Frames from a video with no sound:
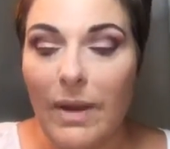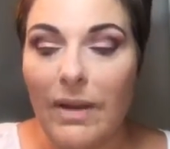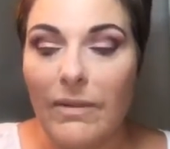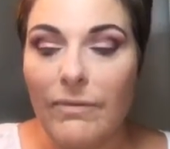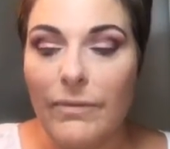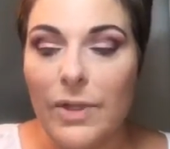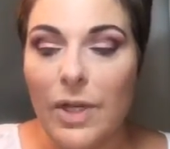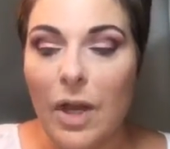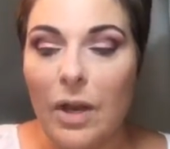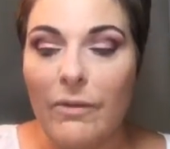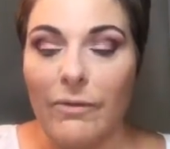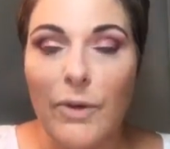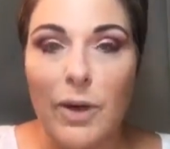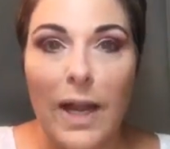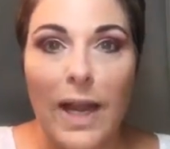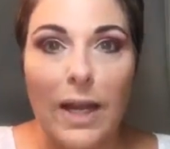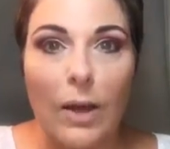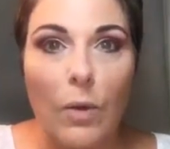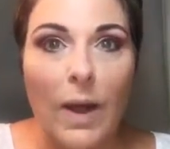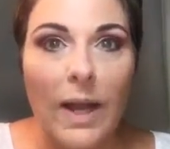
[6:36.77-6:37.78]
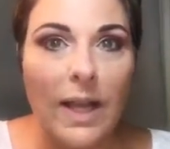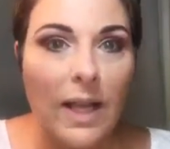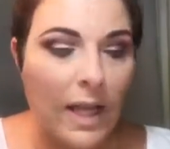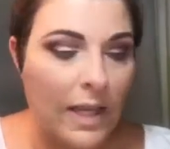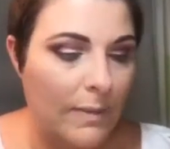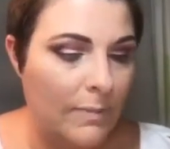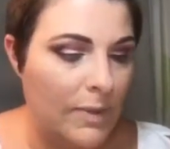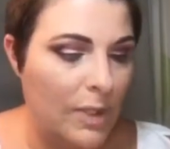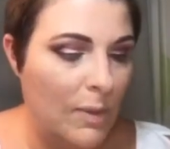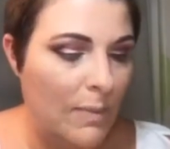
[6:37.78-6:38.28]
My photographer hadn't quite
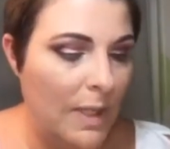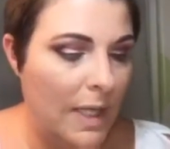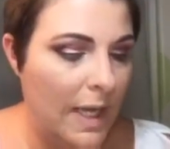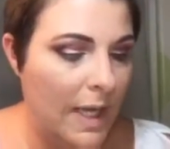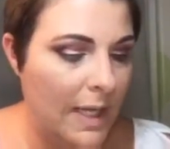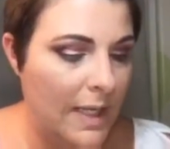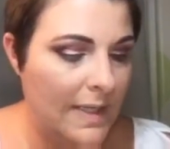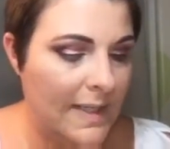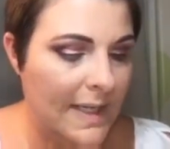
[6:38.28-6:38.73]
gotten them to me yet.